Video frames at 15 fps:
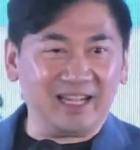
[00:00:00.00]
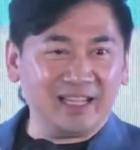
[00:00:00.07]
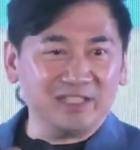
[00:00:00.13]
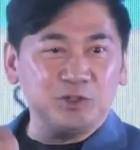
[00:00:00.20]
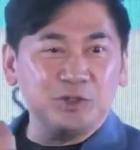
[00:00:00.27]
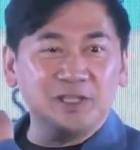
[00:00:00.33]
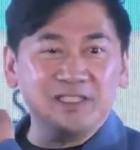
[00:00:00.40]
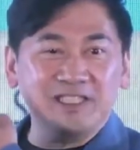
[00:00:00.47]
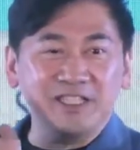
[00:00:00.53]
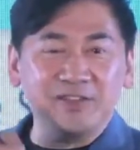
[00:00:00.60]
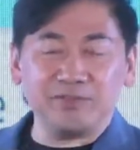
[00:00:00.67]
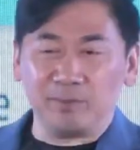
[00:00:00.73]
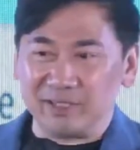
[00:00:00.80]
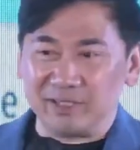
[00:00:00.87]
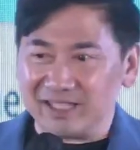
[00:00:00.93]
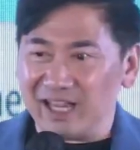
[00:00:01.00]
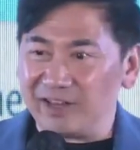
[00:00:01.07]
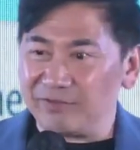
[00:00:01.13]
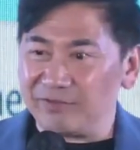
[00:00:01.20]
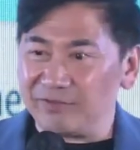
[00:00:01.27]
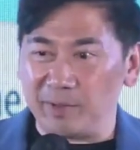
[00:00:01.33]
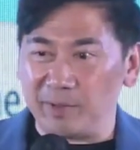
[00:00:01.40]
As you can see from the
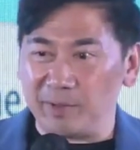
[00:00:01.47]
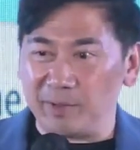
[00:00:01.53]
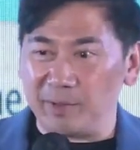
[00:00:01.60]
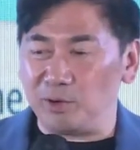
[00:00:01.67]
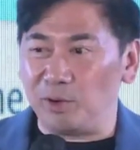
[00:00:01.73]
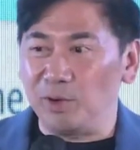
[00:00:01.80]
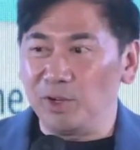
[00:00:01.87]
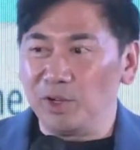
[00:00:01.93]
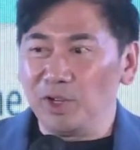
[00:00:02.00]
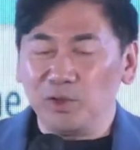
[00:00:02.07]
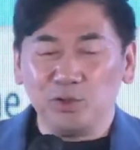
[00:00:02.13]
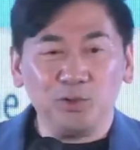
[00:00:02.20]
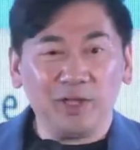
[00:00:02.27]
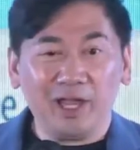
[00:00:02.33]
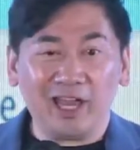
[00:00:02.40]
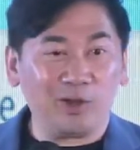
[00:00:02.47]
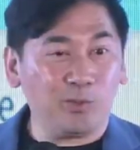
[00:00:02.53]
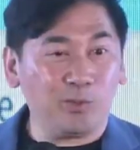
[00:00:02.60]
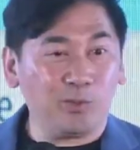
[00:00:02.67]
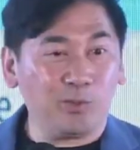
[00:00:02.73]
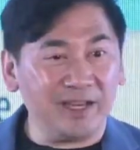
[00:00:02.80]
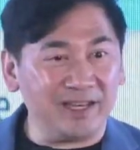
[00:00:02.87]
slide from Emmanuel, you
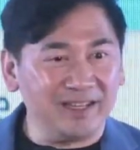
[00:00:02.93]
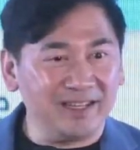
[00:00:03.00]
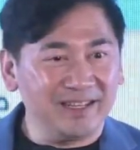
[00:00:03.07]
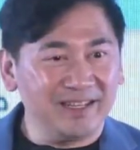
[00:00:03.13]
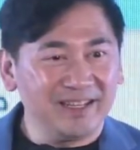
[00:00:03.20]
can't win.